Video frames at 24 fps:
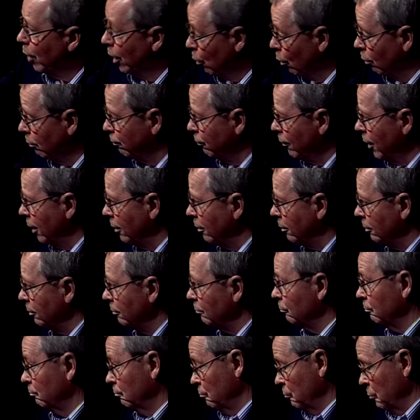my old friend,
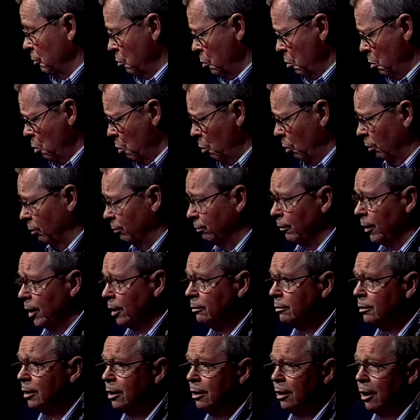old friend,
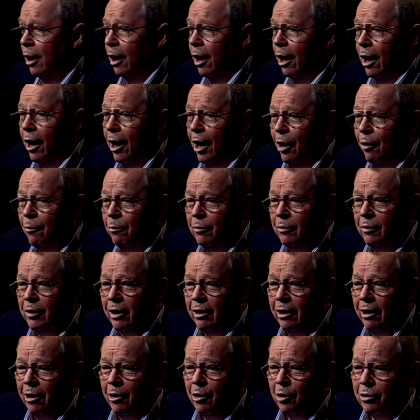uh,
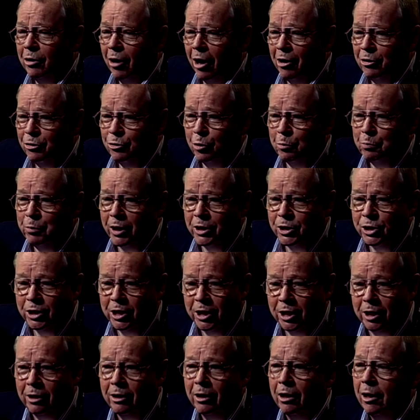Garth
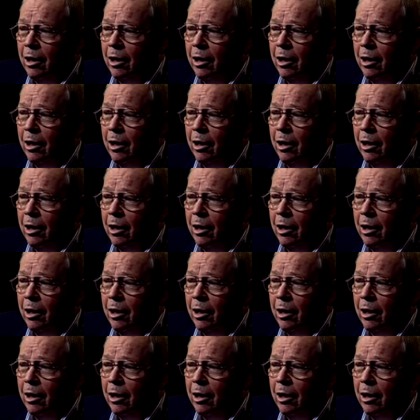Drabinsky,